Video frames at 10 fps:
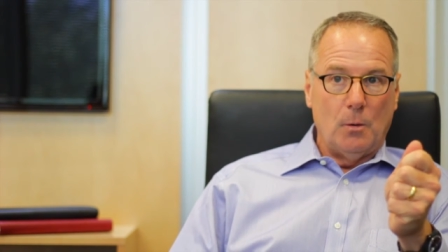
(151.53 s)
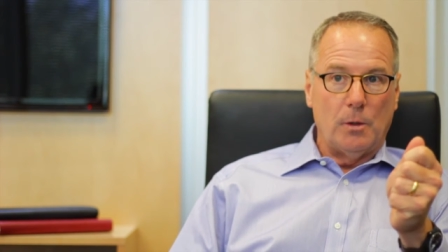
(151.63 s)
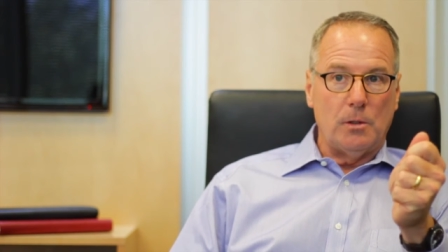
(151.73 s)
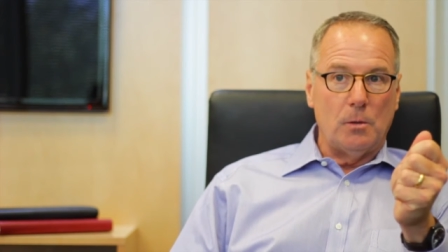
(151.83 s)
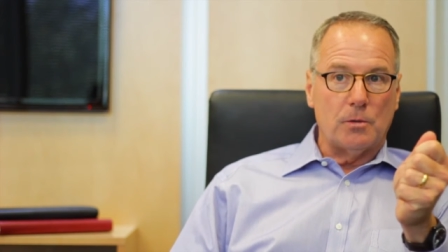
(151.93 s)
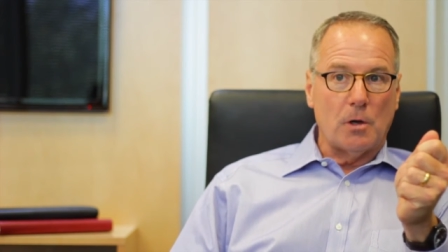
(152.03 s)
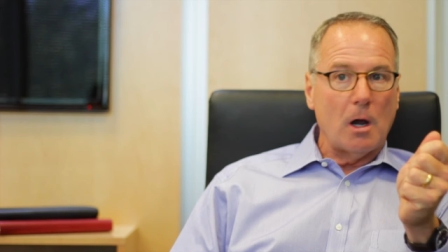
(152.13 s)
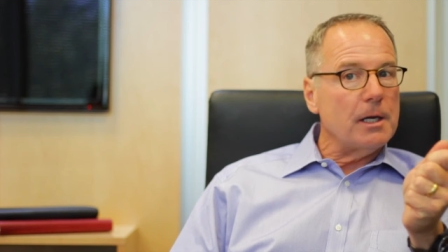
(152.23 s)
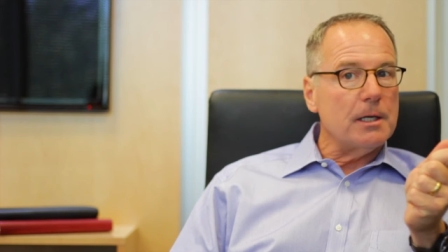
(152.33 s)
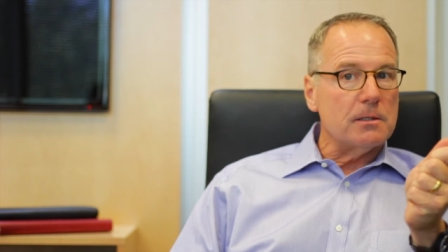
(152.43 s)
When you're
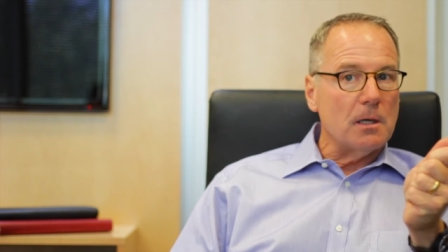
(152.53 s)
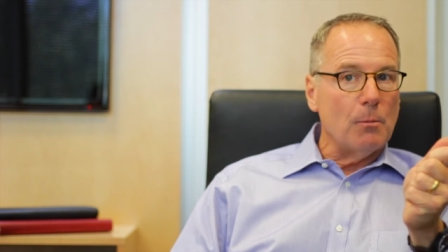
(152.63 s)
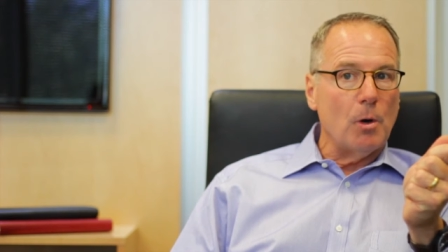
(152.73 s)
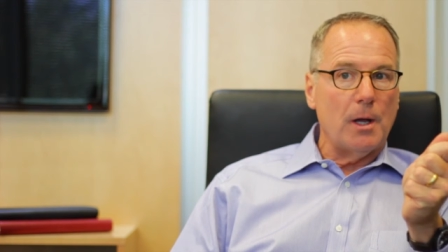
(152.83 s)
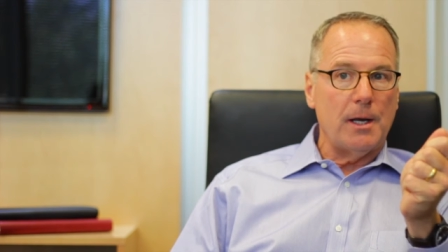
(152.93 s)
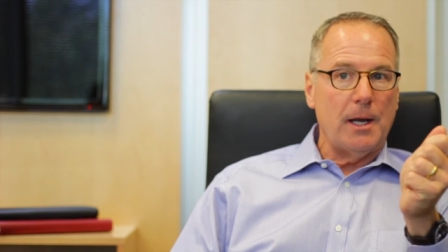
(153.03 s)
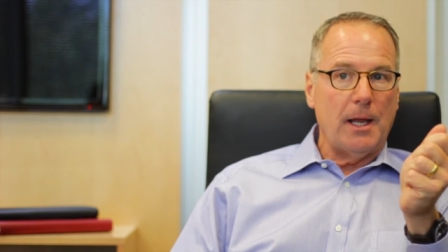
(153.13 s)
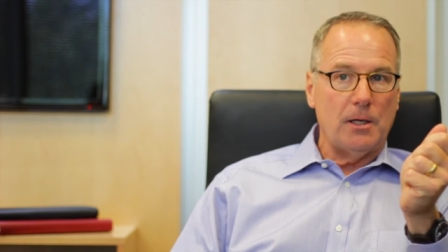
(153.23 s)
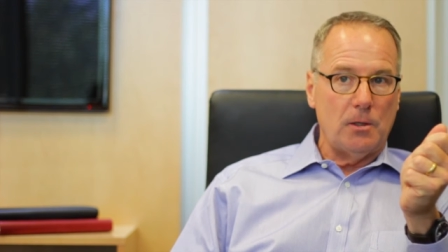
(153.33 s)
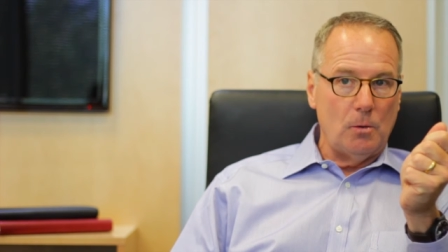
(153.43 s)
talking to someone
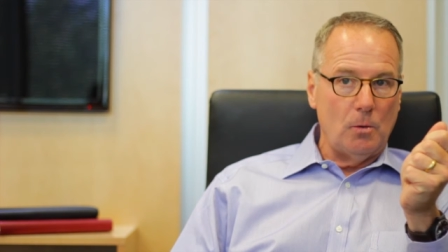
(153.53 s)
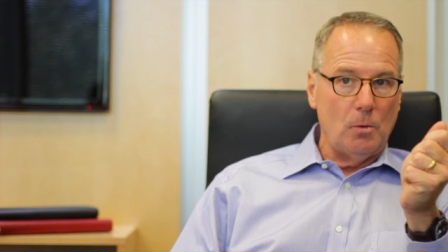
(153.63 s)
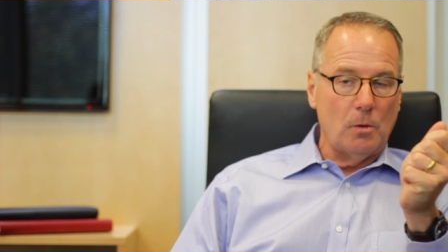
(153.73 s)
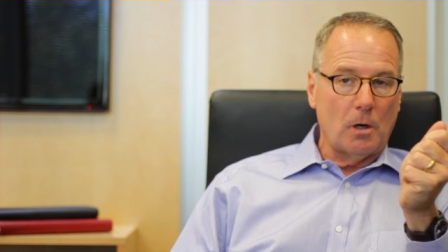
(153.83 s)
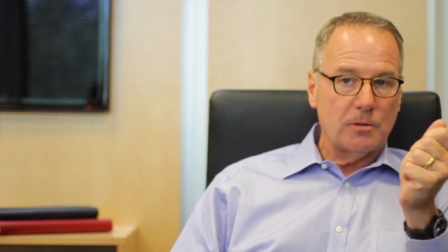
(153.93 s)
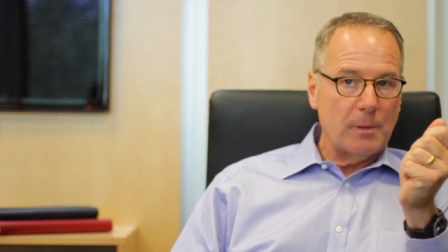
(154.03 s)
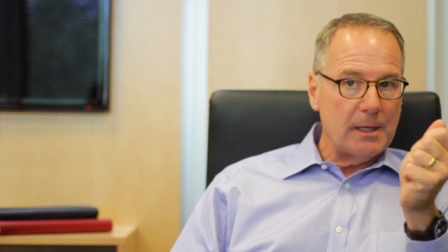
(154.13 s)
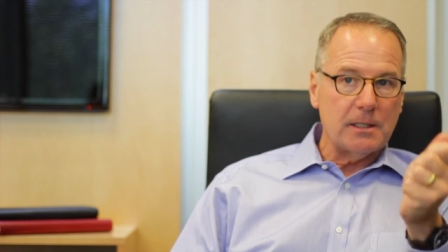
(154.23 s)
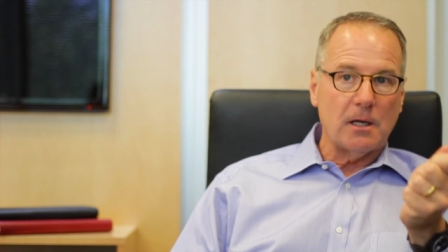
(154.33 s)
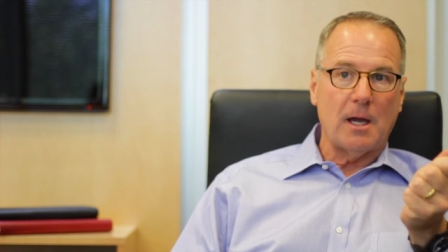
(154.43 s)
and you are
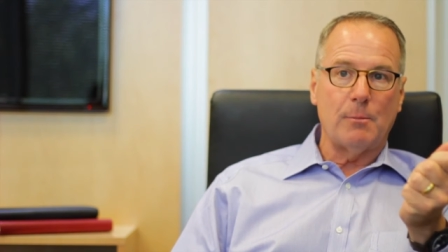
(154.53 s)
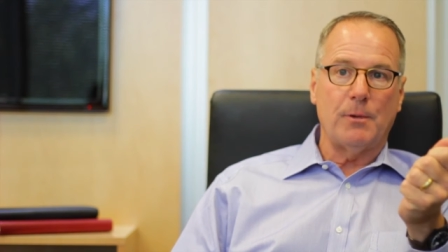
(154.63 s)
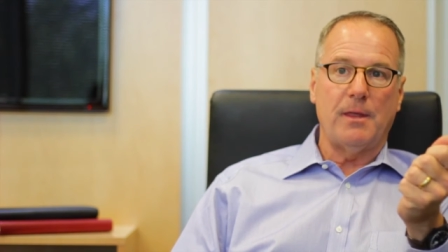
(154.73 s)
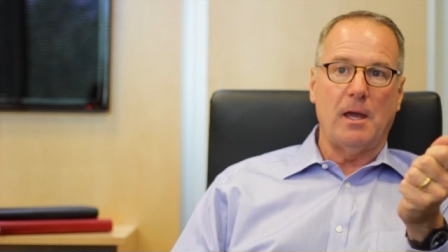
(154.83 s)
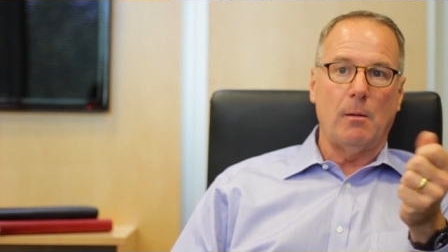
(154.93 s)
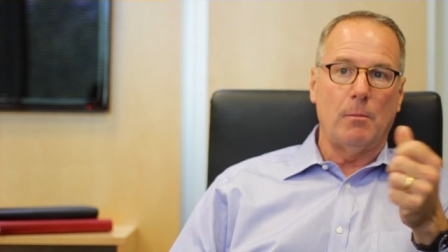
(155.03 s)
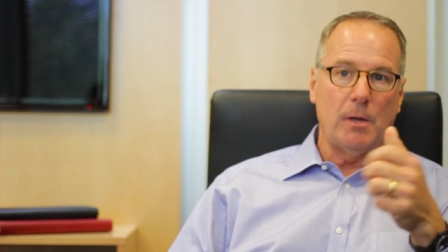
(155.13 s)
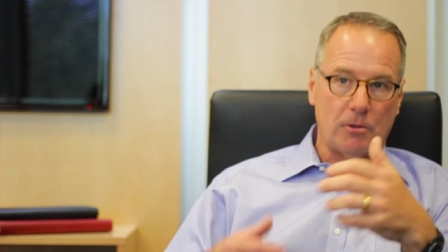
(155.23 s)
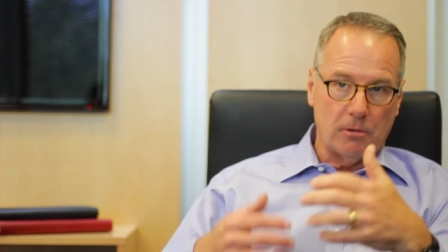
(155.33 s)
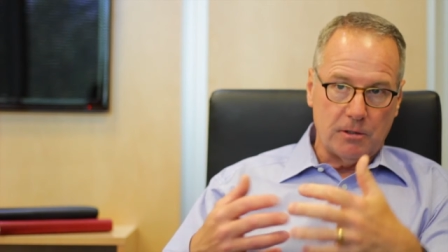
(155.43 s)
spending time with them
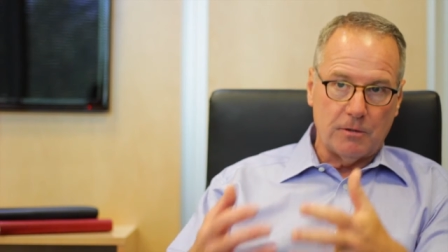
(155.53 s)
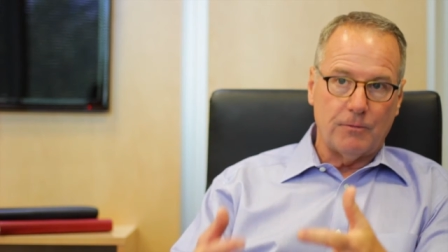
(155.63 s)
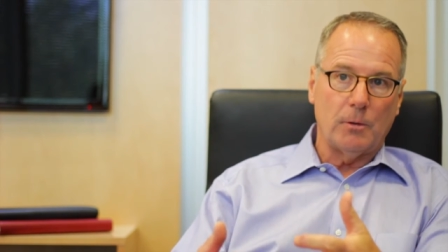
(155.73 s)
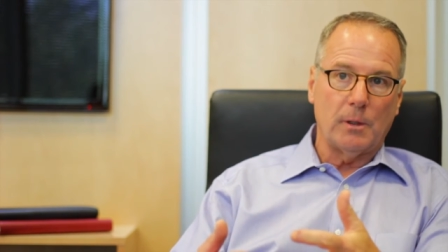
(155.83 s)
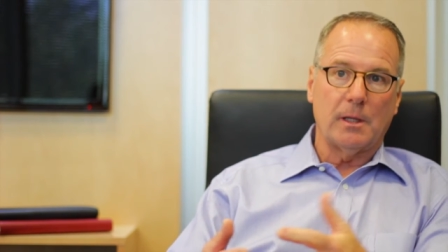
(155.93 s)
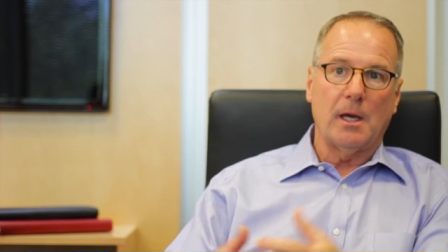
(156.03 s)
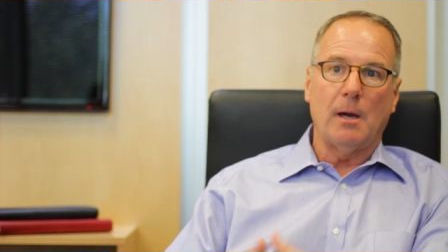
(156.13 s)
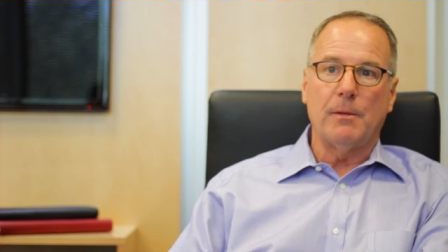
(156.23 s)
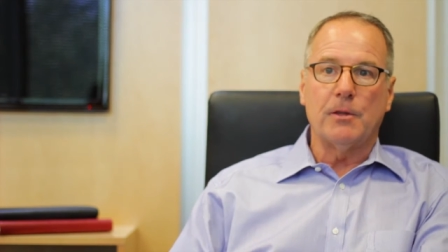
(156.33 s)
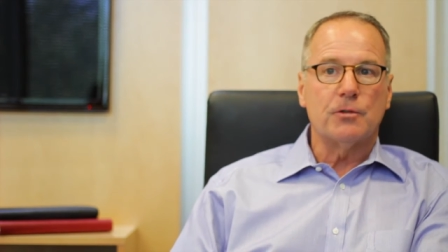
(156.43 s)
and you're interviewing
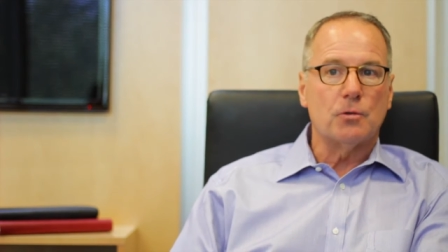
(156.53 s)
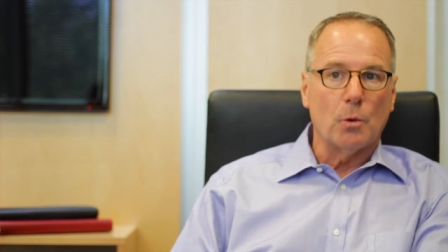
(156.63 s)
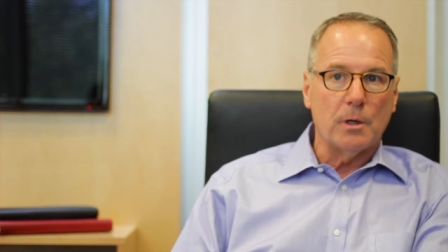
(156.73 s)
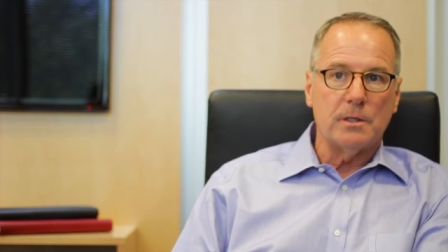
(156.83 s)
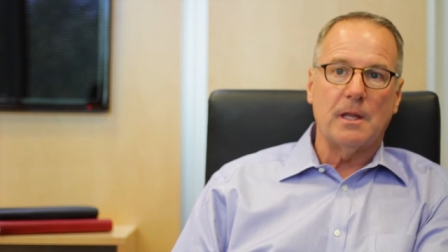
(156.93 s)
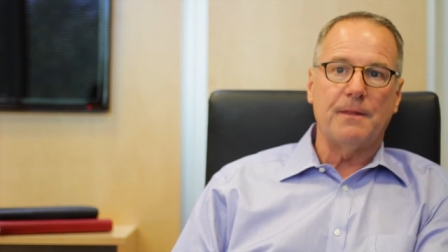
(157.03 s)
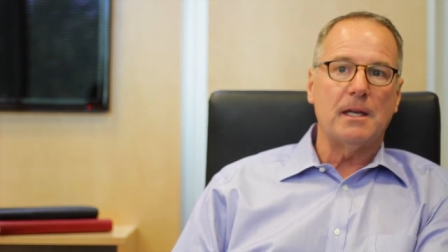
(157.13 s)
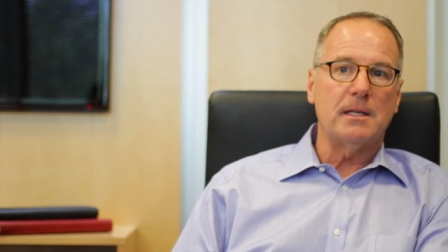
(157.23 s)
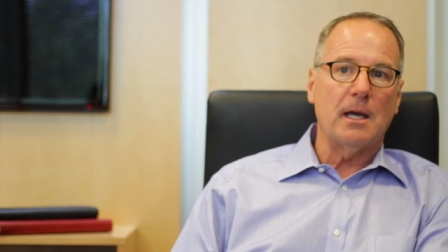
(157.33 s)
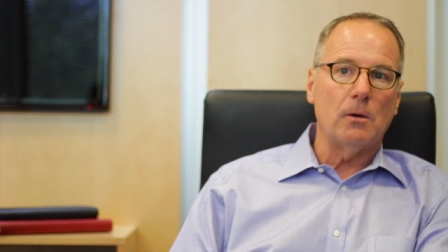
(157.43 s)
them and the stories that
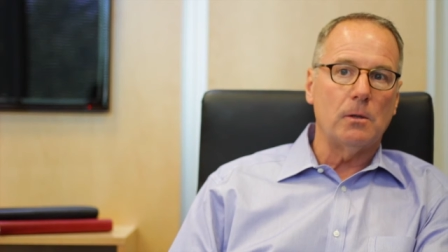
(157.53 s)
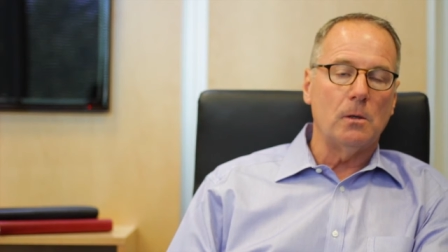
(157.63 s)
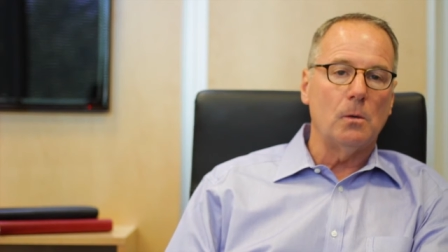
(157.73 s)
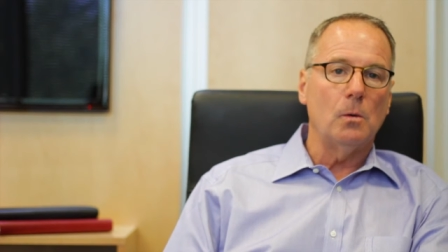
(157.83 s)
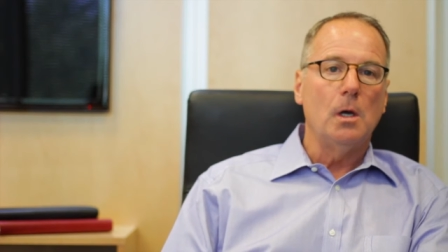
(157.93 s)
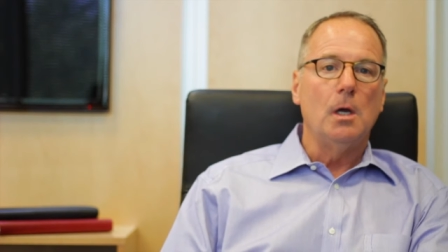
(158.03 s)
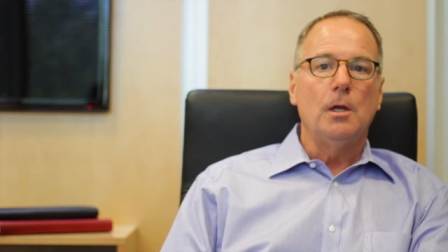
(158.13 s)
they tell you,